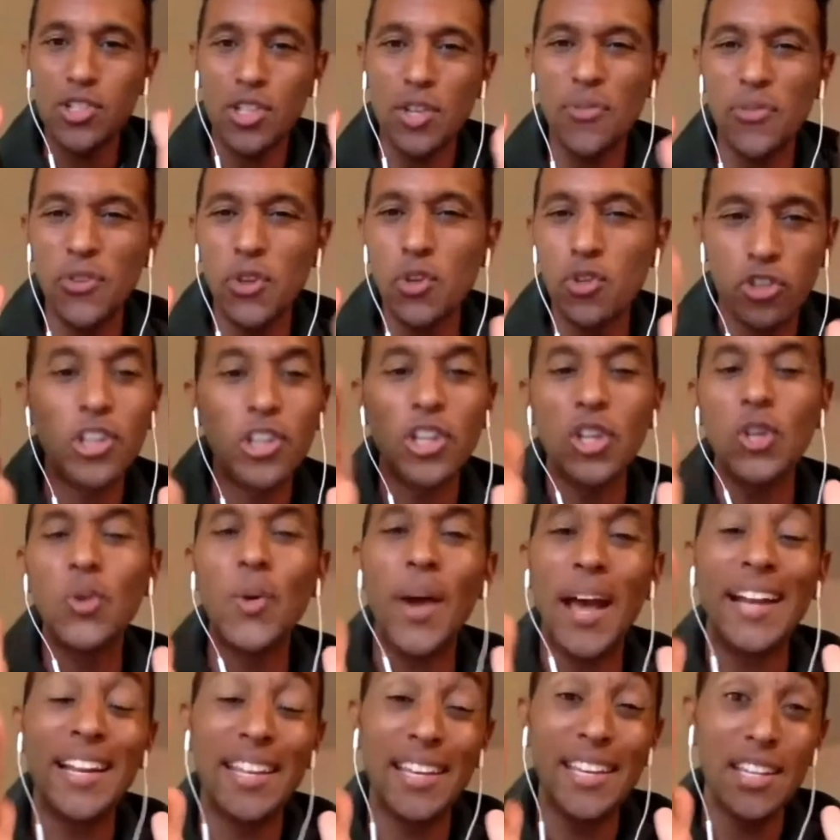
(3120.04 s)
the future
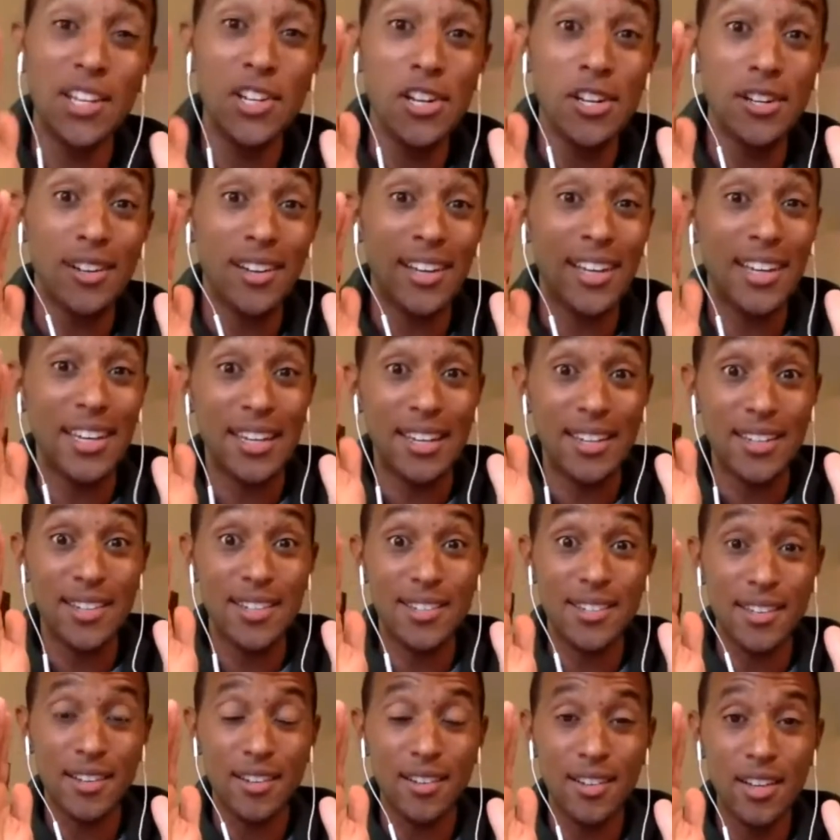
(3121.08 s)
you, and here
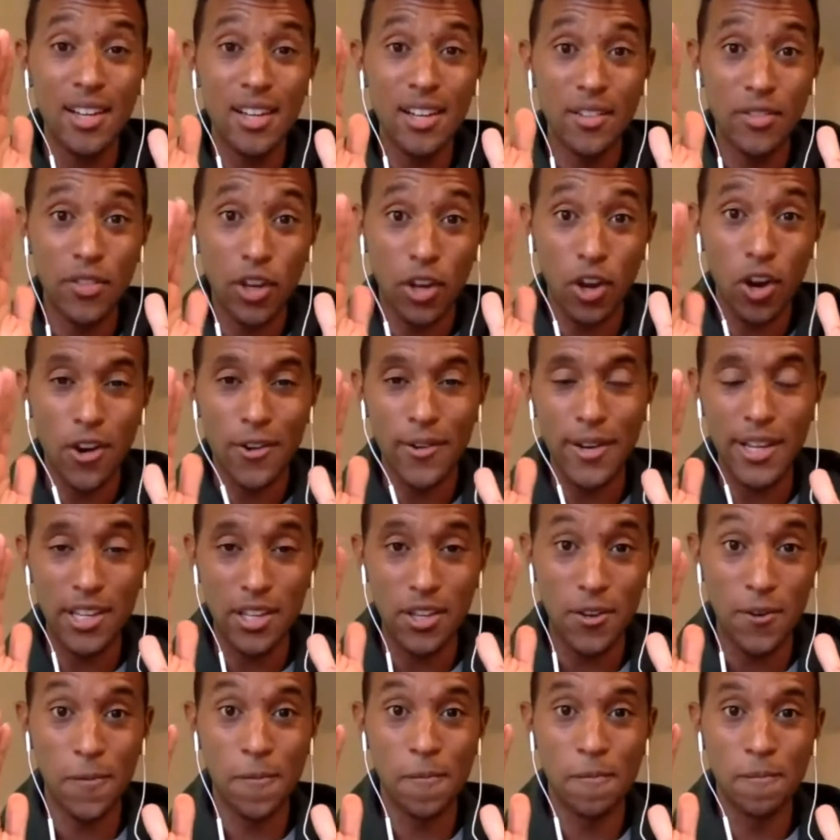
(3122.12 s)
is the current
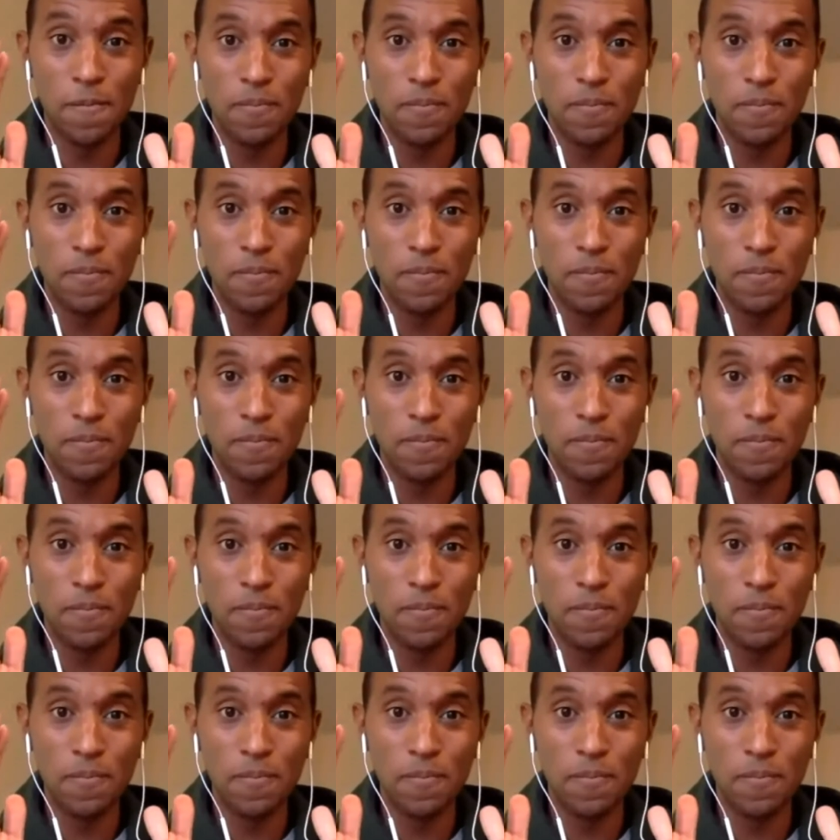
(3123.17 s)
you.